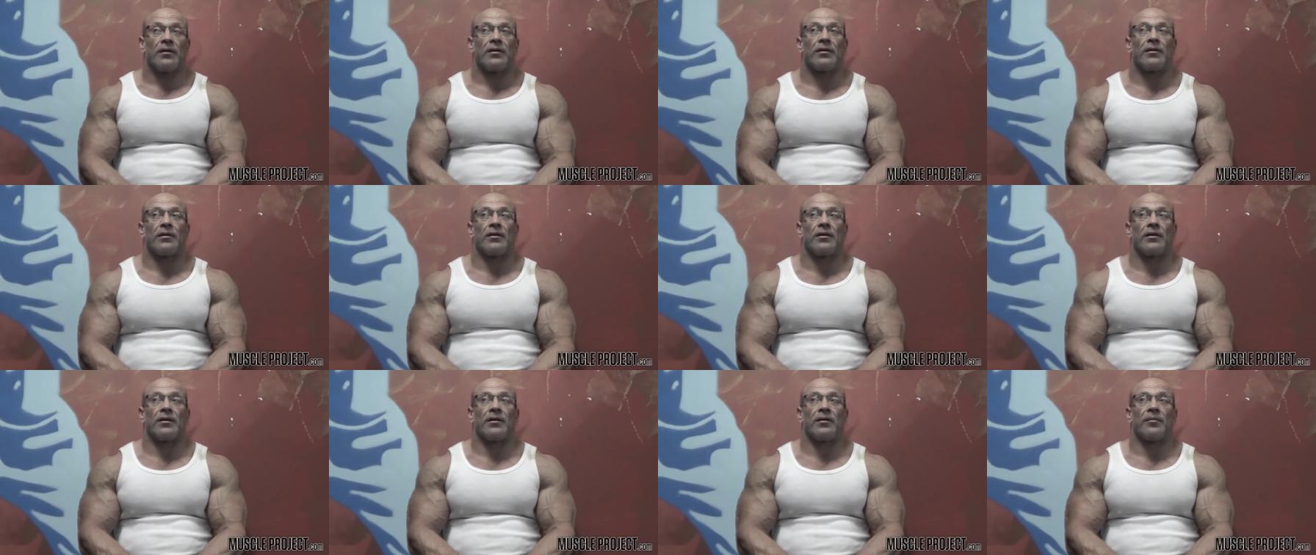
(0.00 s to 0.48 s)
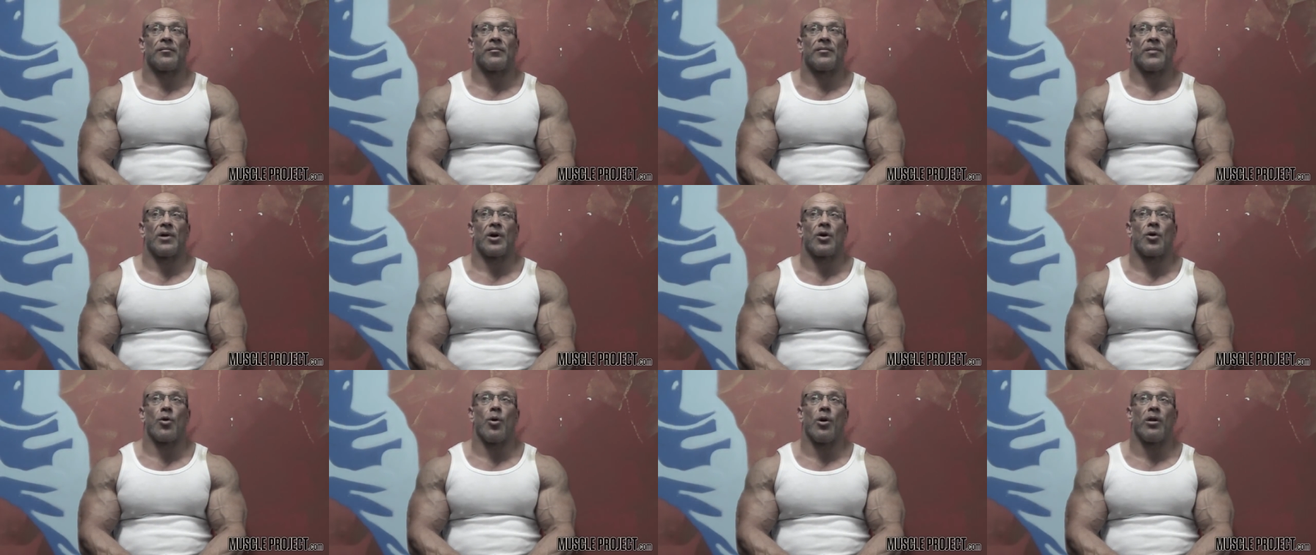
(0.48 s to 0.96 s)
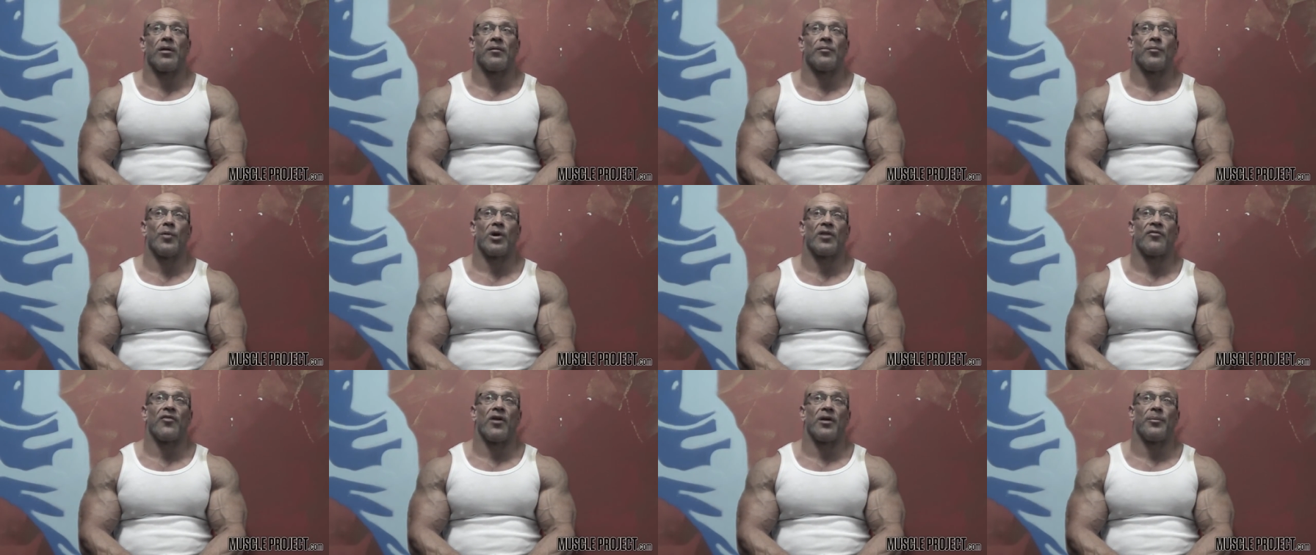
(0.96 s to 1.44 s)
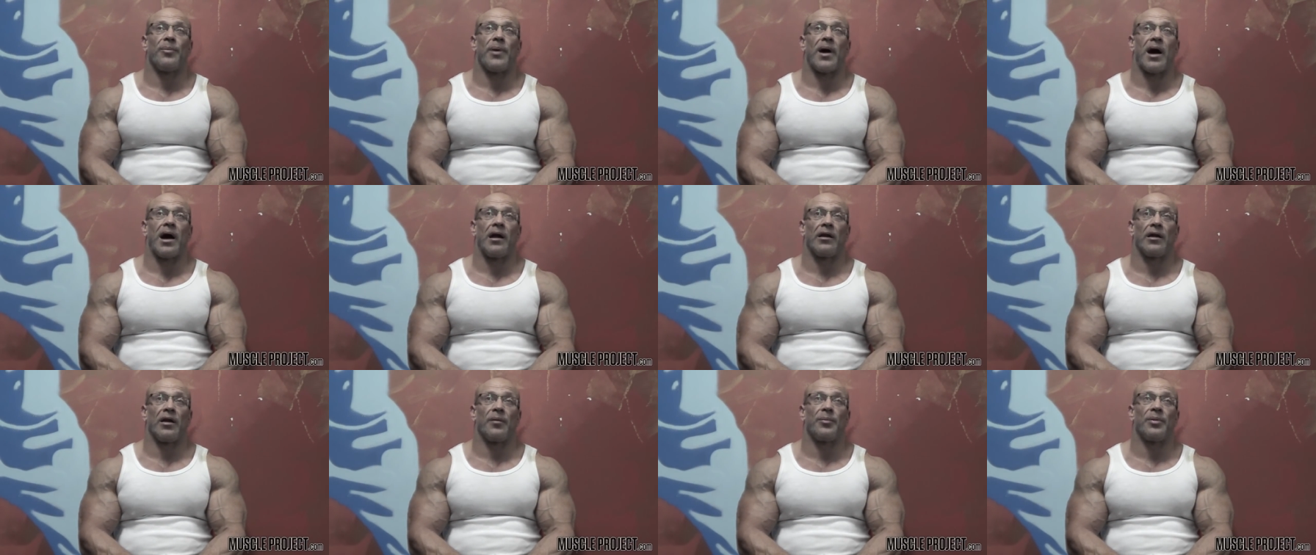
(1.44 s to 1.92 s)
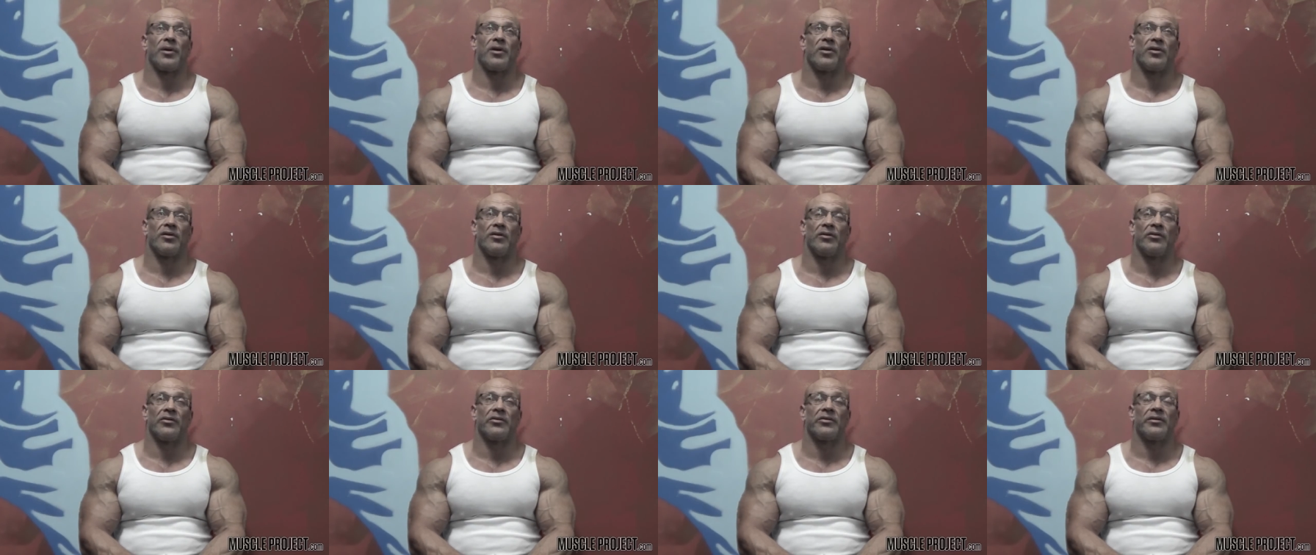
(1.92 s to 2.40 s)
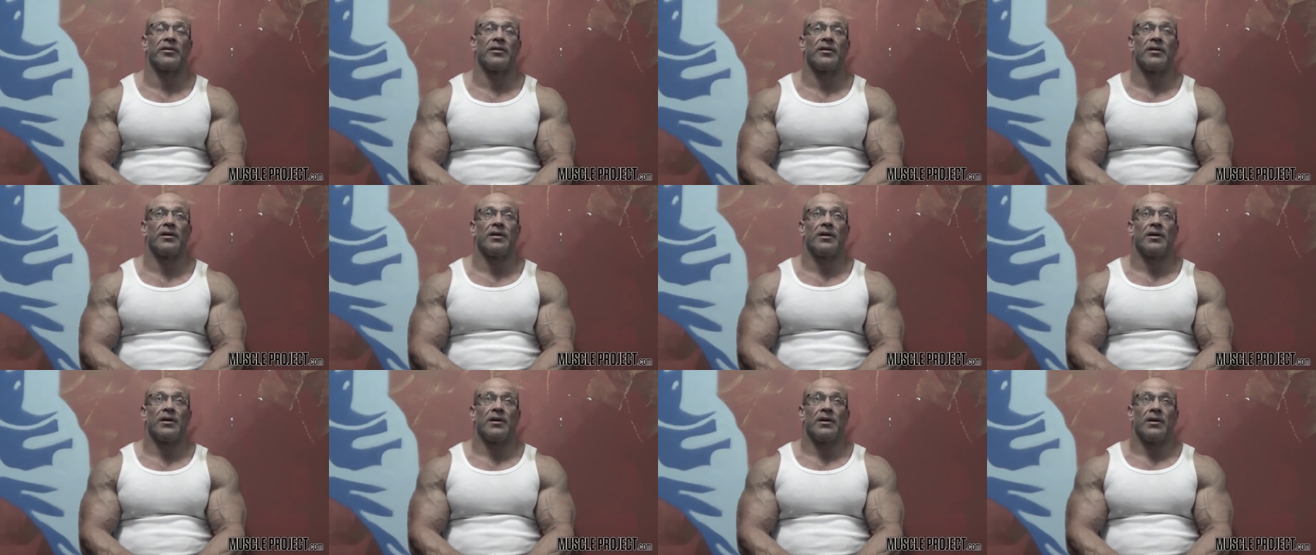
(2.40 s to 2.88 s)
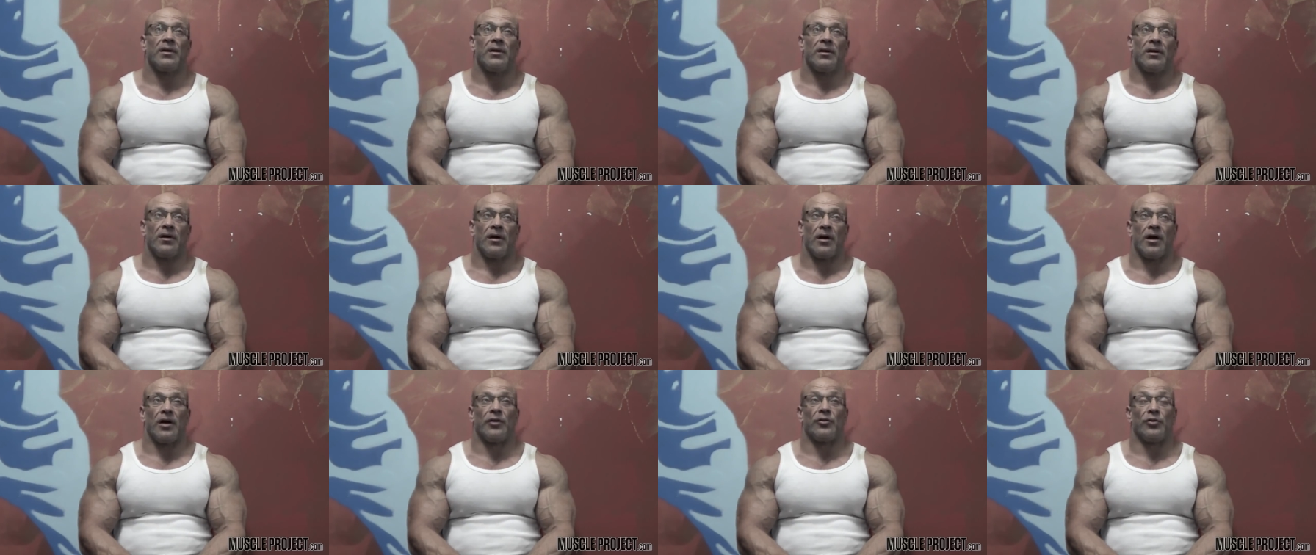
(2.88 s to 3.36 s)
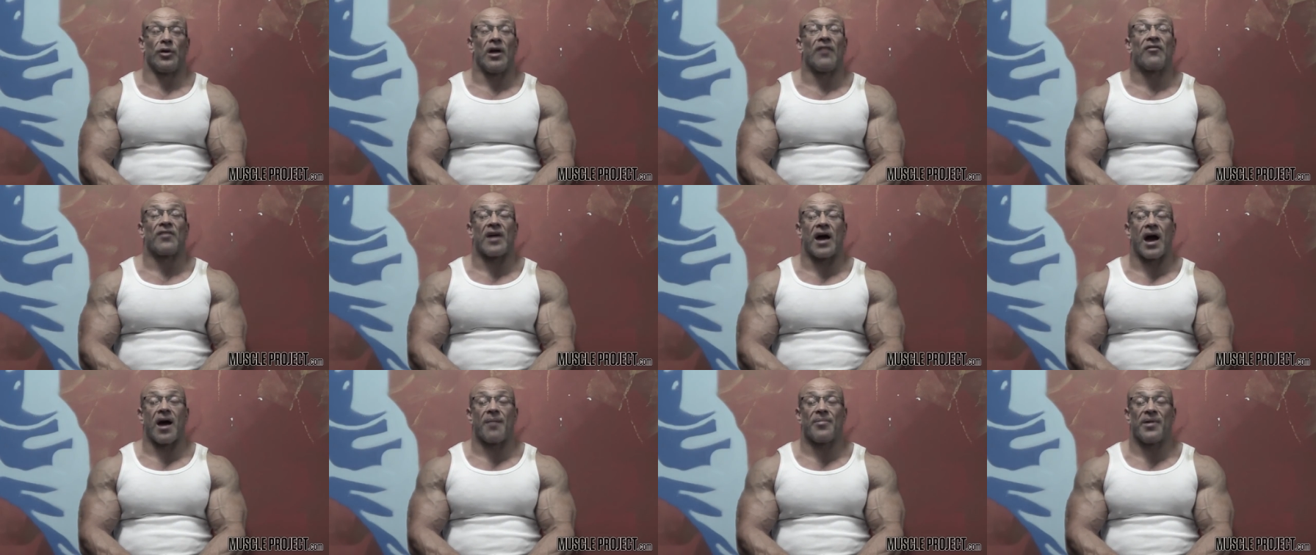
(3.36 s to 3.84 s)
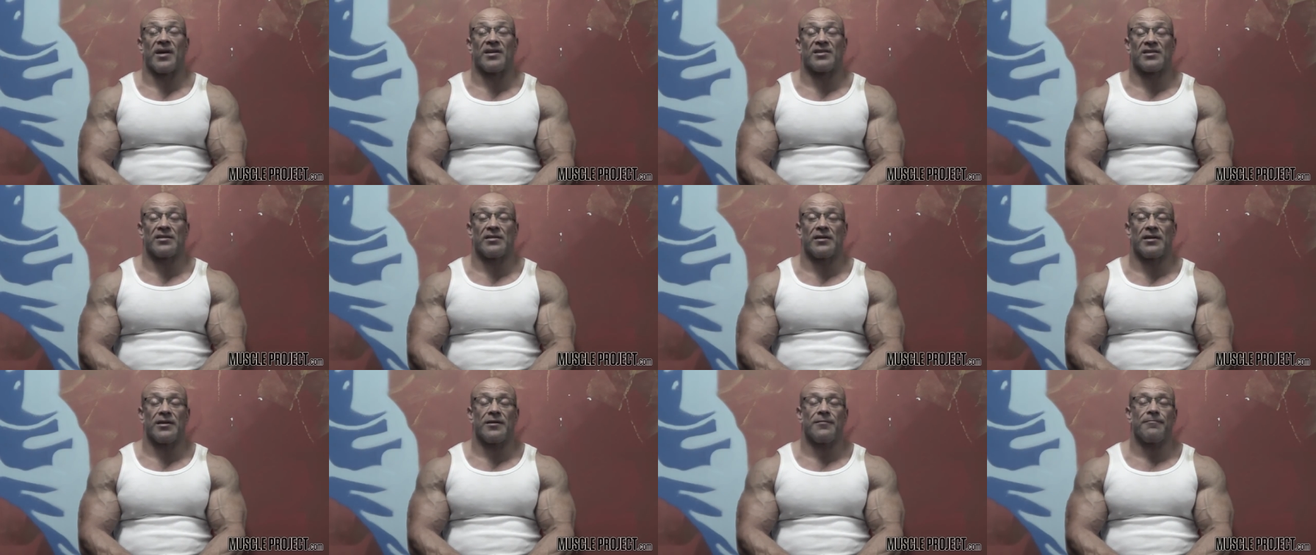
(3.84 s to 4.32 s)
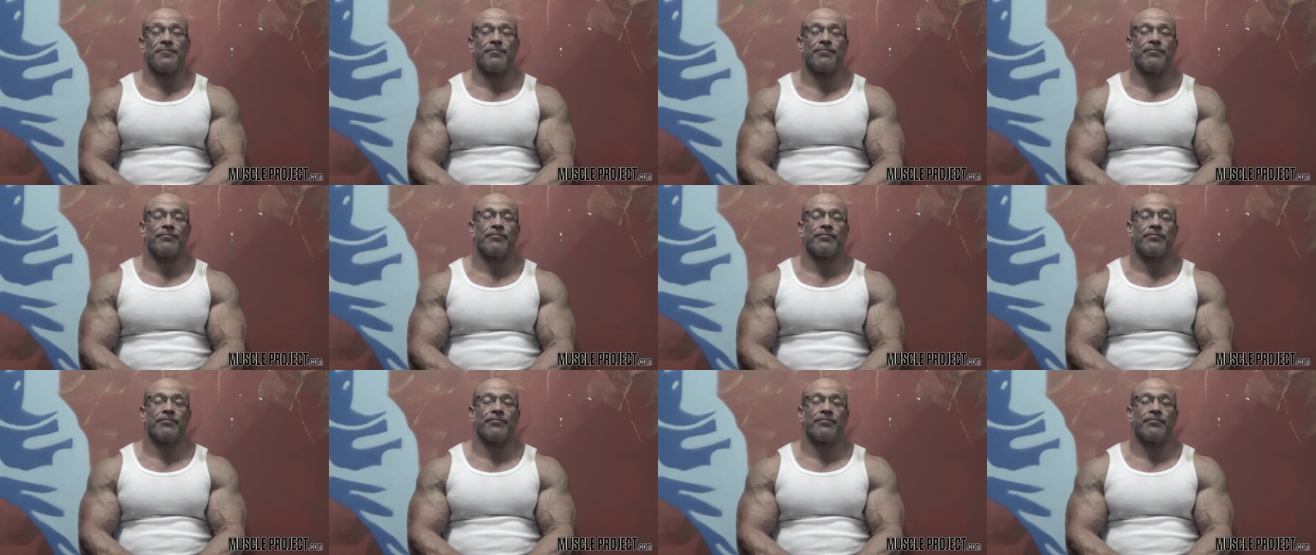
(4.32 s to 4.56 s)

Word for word: I call it modified paleo because I do have carb days in there,